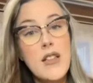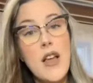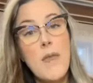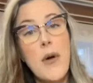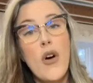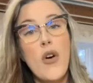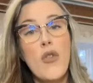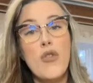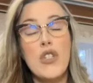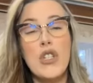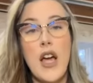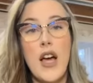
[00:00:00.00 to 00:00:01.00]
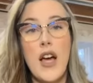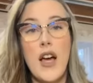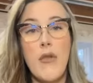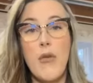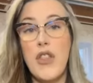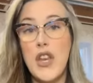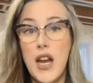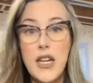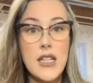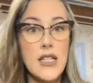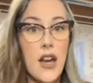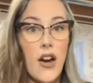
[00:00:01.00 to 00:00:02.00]
about uh, with
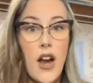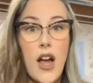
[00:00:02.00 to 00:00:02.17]
90s hair.